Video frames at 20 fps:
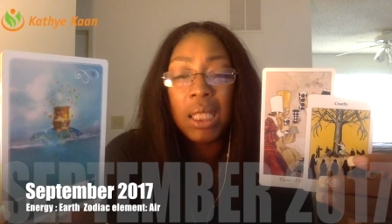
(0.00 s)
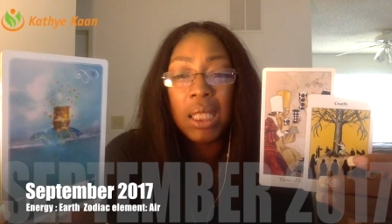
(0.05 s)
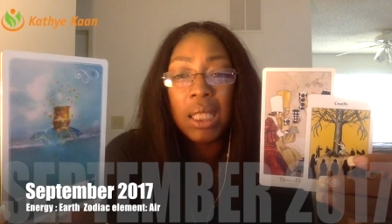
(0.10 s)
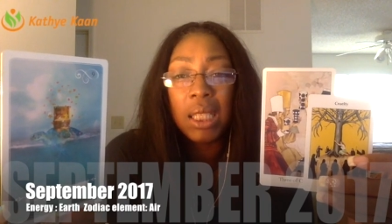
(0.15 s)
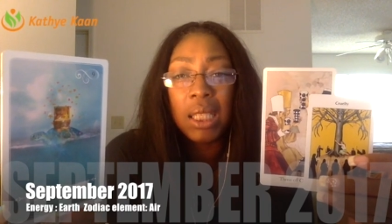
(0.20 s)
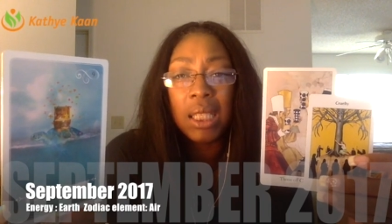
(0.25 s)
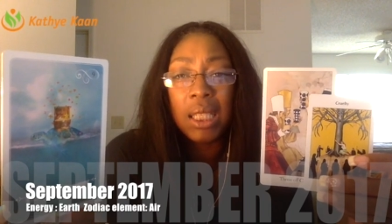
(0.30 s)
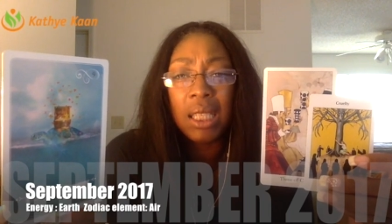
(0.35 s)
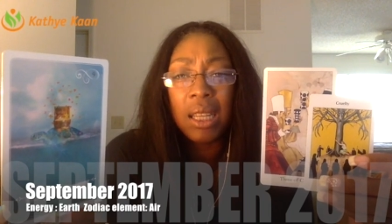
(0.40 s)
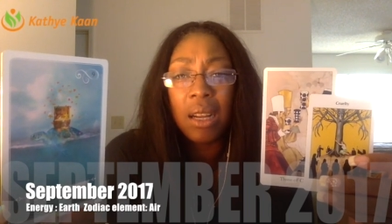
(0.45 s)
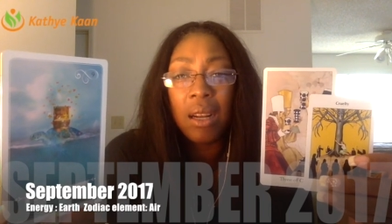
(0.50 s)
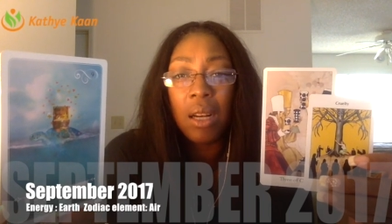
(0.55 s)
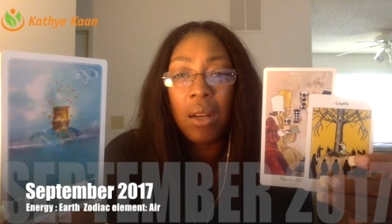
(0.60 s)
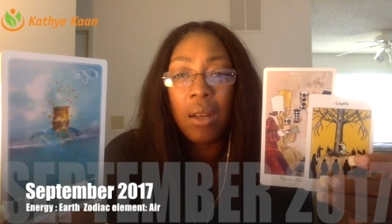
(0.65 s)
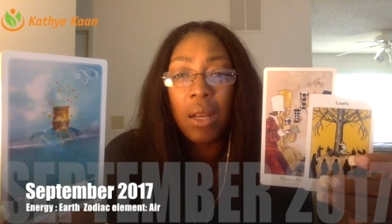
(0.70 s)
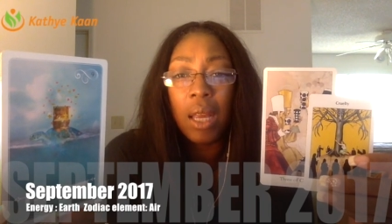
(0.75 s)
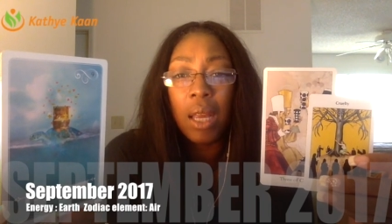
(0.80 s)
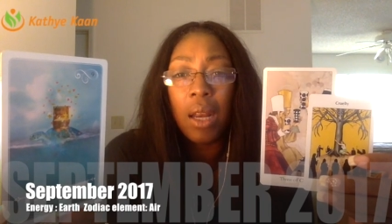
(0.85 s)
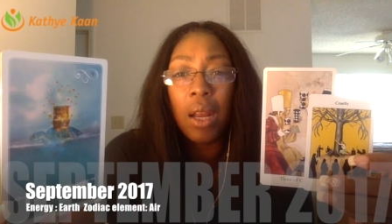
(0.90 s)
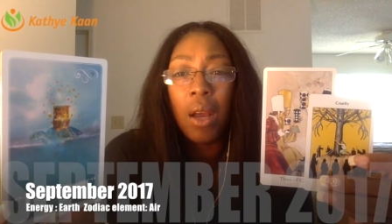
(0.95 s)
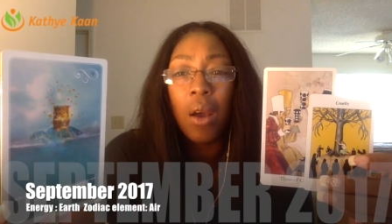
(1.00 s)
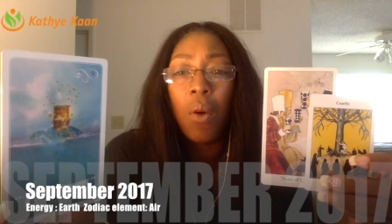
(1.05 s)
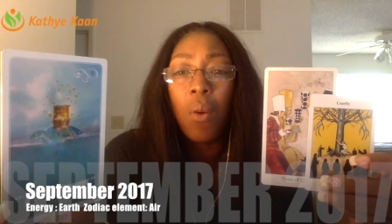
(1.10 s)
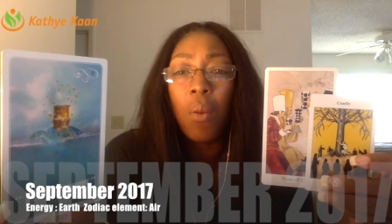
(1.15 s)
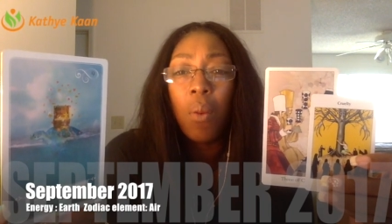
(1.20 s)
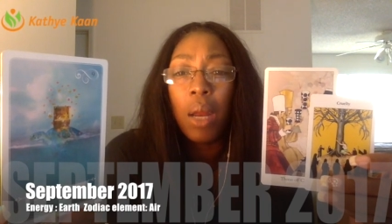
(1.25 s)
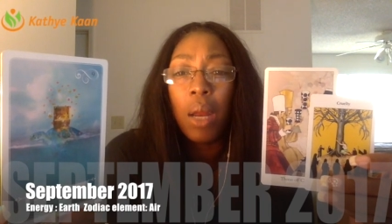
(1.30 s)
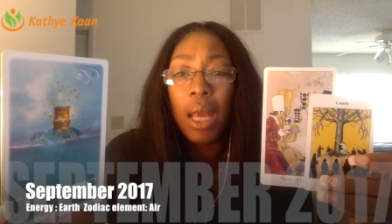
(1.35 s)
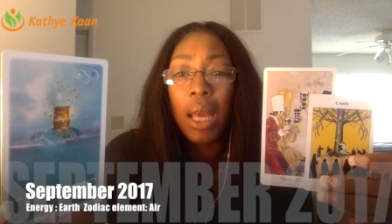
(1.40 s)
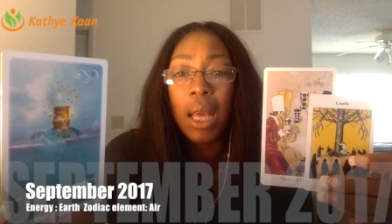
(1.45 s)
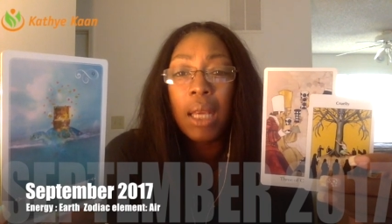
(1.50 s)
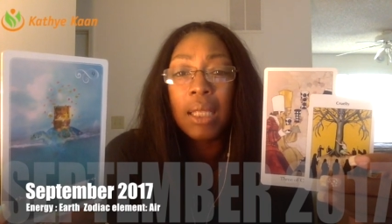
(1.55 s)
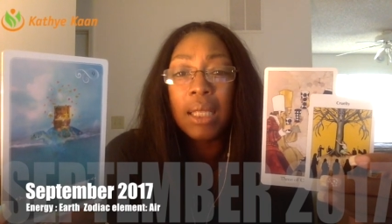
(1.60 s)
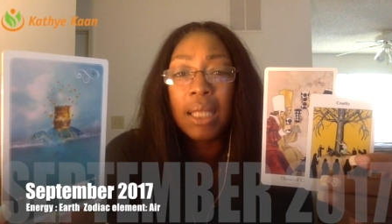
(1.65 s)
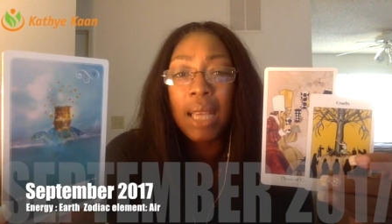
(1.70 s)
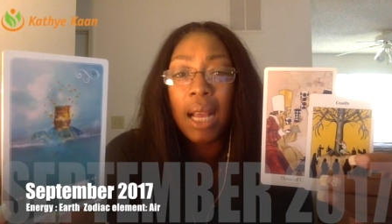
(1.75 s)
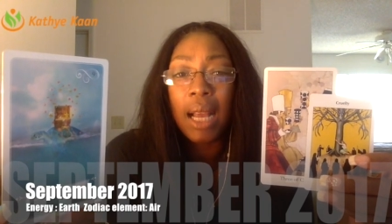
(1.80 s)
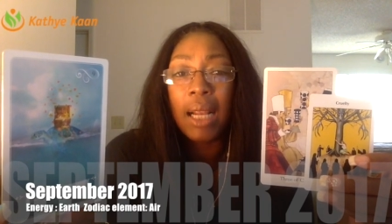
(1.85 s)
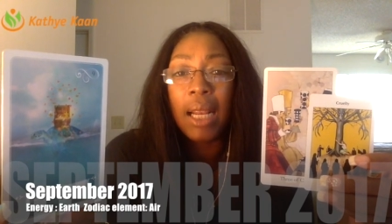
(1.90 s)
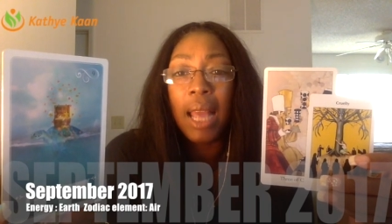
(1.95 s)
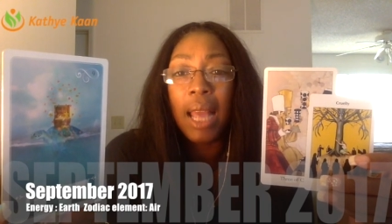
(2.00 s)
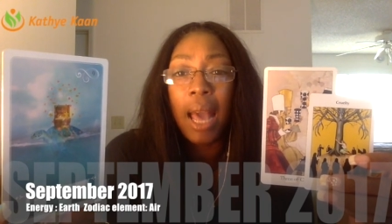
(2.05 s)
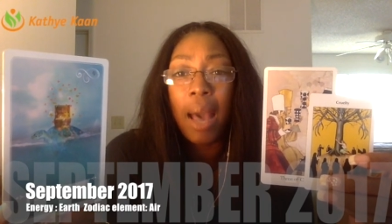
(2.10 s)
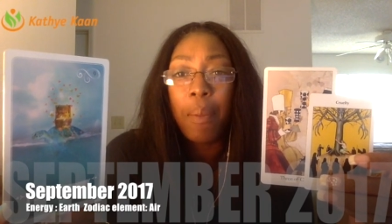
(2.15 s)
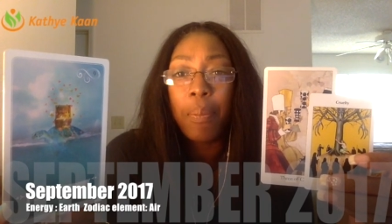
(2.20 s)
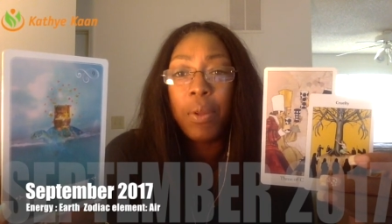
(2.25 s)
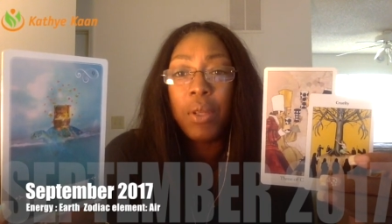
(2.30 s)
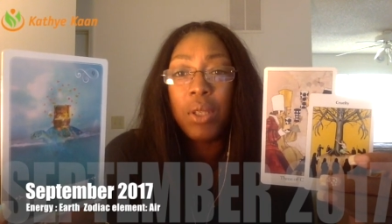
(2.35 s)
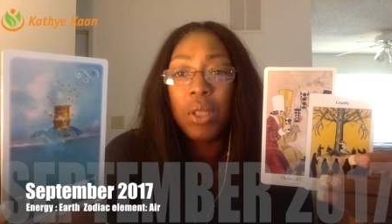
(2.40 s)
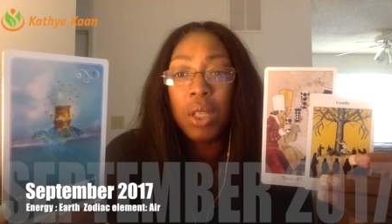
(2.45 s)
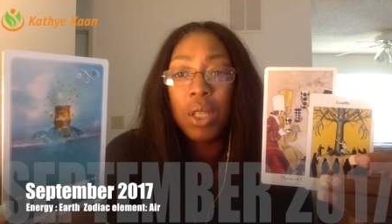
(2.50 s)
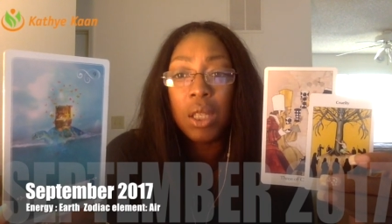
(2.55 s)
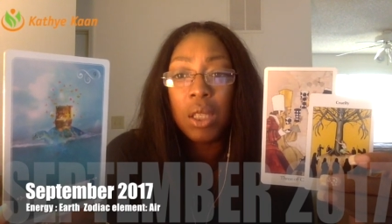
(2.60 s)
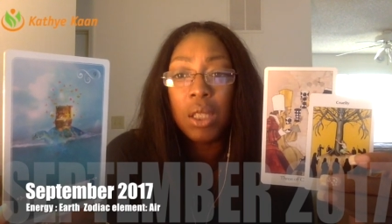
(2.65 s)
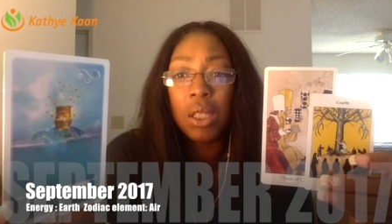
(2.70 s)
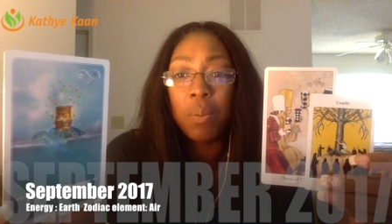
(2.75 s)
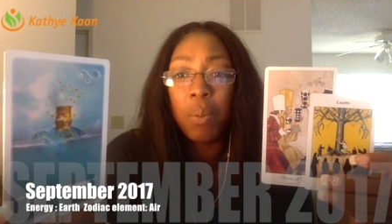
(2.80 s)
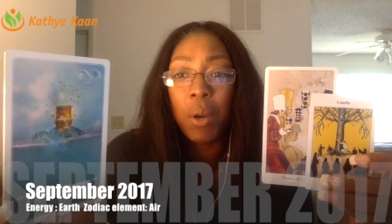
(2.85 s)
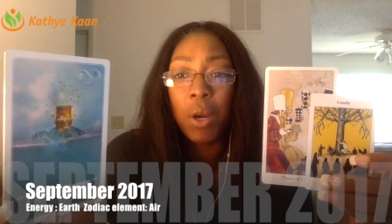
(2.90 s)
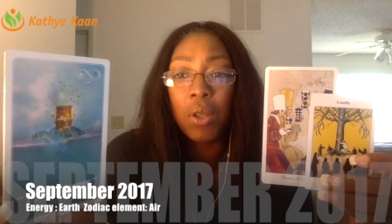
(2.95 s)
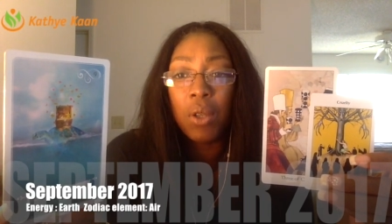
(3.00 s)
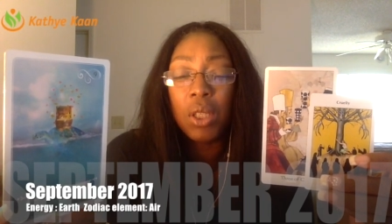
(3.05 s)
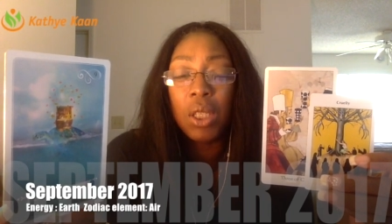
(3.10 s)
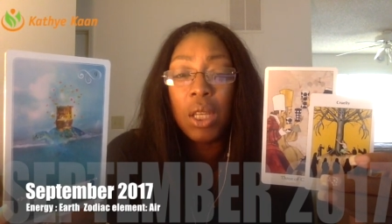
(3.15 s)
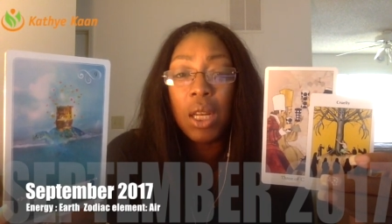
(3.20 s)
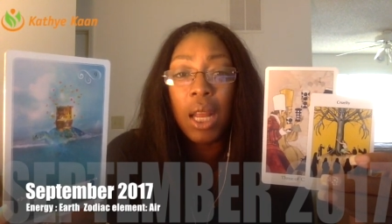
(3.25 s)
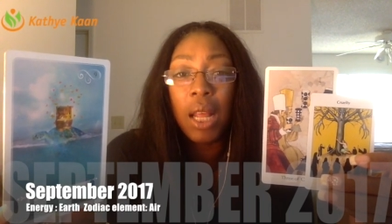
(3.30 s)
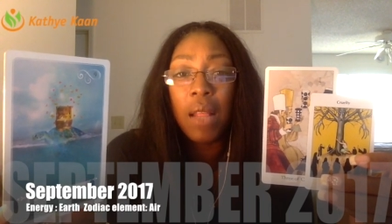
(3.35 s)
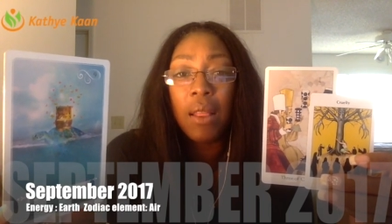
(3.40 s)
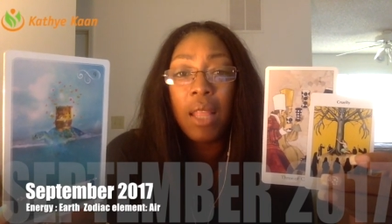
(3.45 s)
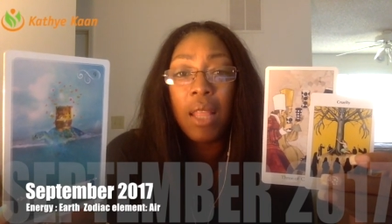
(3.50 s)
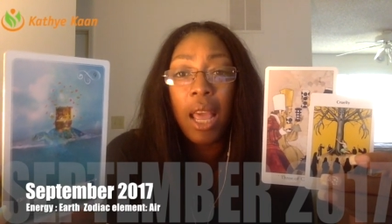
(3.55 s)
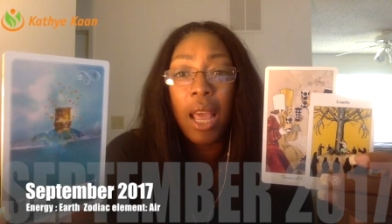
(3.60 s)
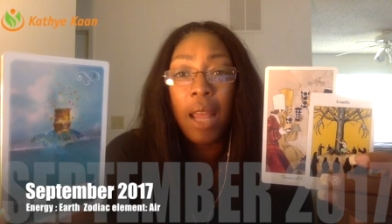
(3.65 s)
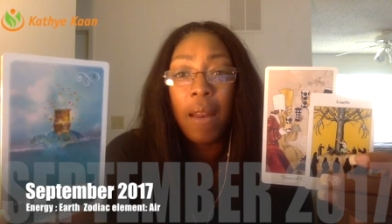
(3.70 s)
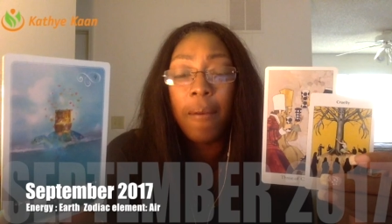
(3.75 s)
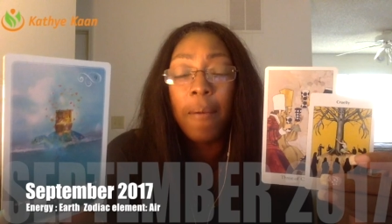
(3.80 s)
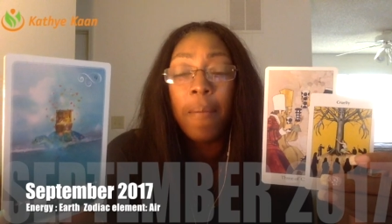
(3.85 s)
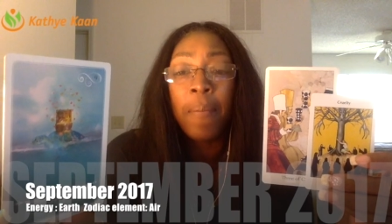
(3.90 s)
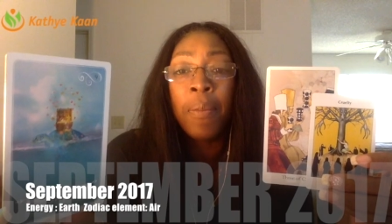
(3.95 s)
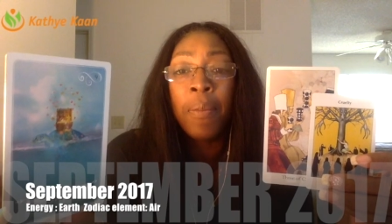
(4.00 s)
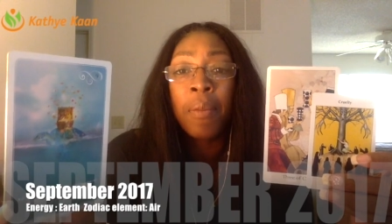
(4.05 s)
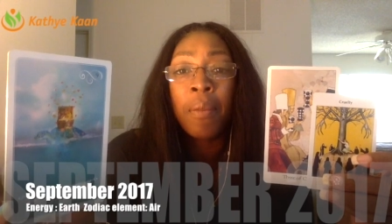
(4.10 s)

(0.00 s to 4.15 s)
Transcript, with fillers: and they start looking what exactly happened to this person, and then